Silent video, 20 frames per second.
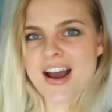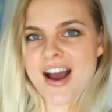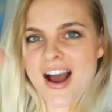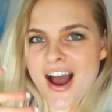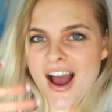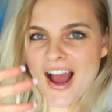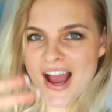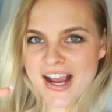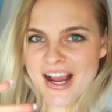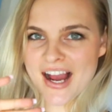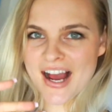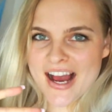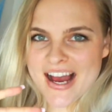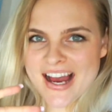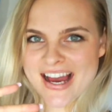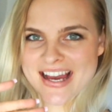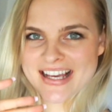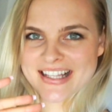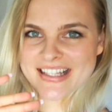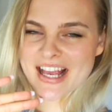Hi
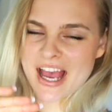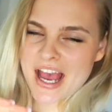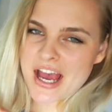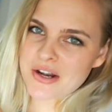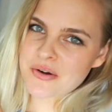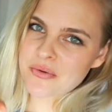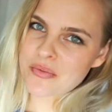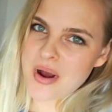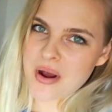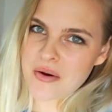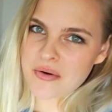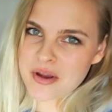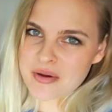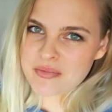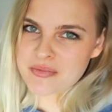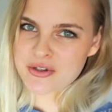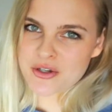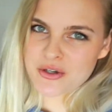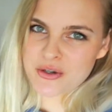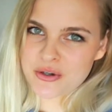guys, and
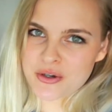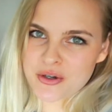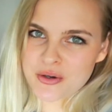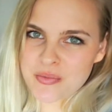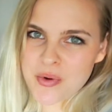welcome to